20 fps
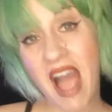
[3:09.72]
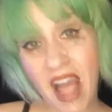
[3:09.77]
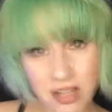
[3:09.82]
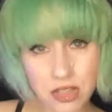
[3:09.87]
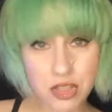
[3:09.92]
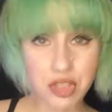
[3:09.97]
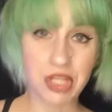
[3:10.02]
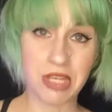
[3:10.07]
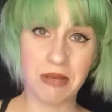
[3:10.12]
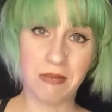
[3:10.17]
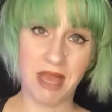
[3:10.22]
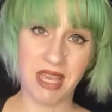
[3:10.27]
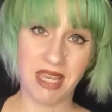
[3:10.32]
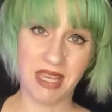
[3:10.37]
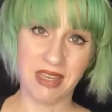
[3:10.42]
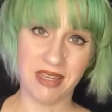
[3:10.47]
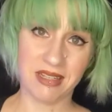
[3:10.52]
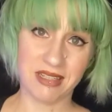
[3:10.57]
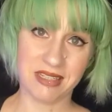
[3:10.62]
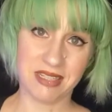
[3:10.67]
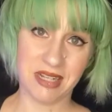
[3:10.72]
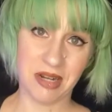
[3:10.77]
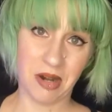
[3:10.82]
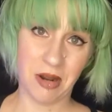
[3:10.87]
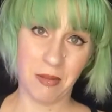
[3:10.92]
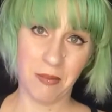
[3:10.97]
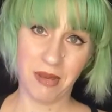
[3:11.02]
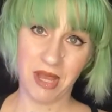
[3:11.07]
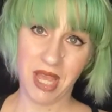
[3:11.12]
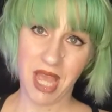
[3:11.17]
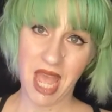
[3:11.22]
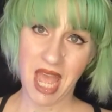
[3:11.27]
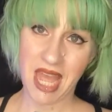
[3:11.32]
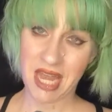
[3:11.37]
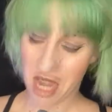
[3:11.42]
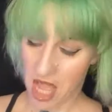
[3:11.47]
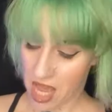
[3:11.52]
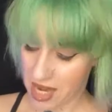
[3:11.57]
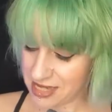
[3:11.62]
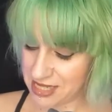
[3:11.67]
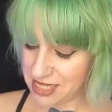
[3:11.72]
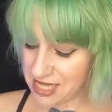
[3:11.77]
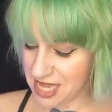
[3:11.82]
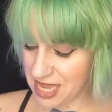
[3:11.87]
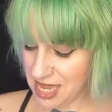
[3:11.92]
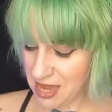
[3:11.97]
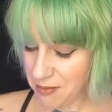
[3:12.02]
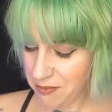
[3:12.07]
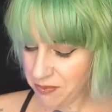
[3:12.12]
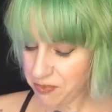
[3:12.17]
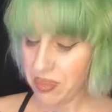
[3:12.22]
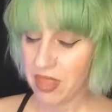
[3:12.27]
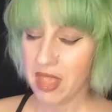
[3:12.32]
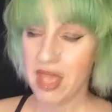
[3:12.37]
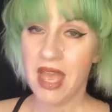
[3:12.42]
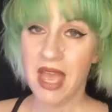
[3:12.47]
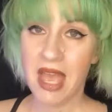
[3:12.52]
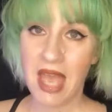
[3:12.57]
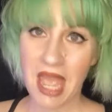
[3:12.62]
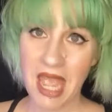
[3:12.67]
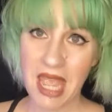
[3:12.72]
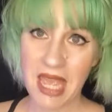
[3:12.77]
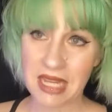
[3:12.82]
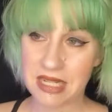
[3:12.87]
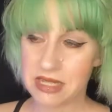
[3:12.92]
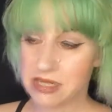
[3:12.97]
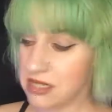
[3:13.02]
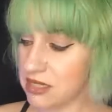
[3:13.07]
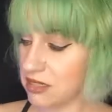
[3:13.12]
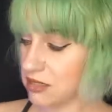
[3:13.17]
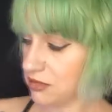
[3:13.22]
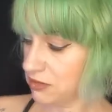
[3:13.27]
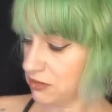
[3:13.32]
actually making a syrup and not a tea, and